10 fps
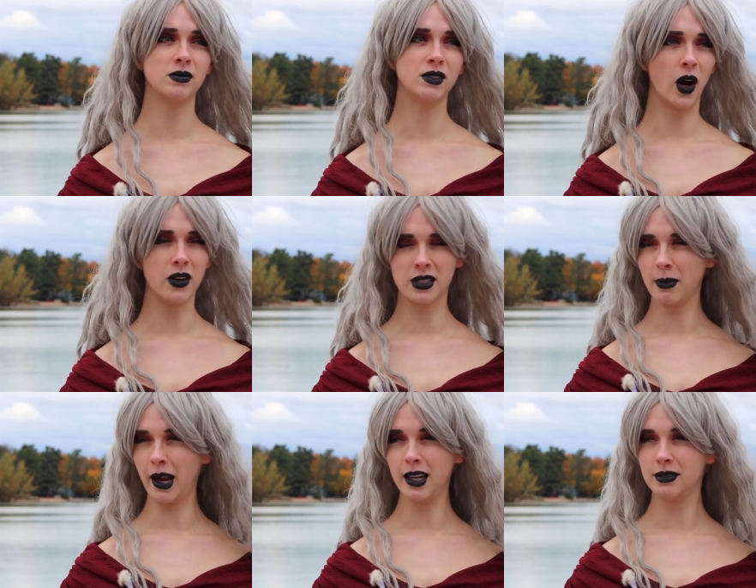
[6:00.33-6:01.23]
dogs
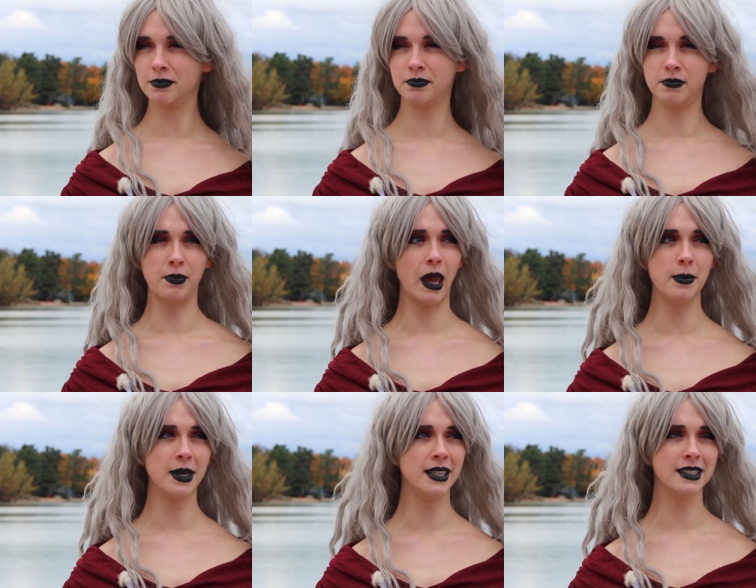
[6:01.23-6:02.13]
might,
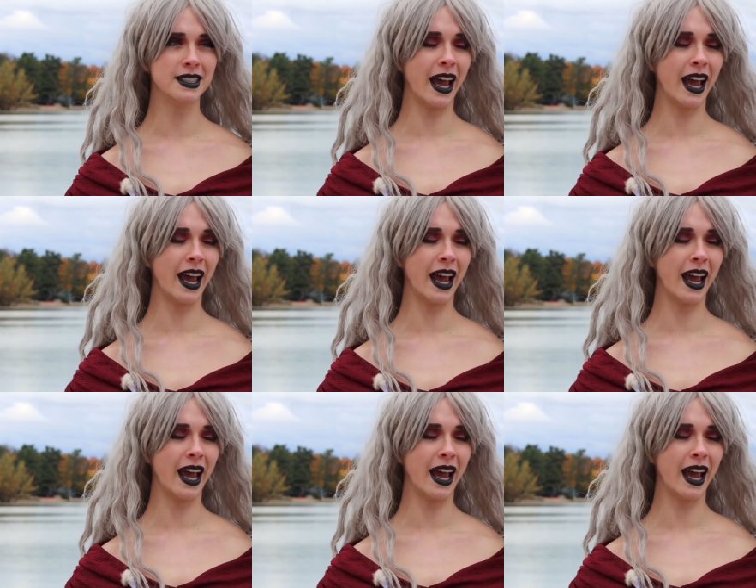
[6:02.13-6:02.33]
babies,